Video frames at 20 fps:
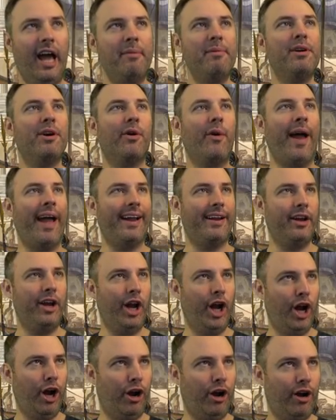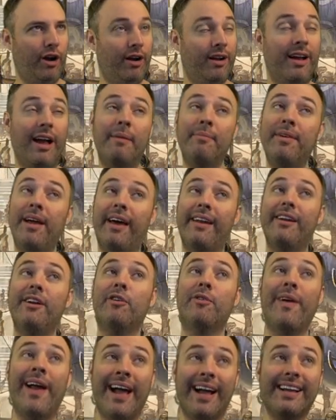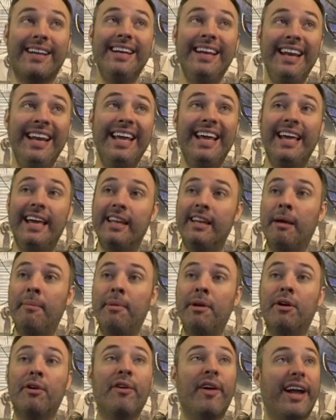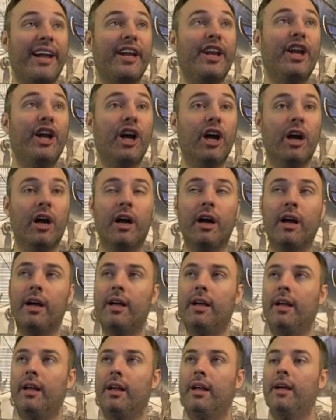I'm an Arachnir. I'm not an Arachnid. I'm an Arachnir.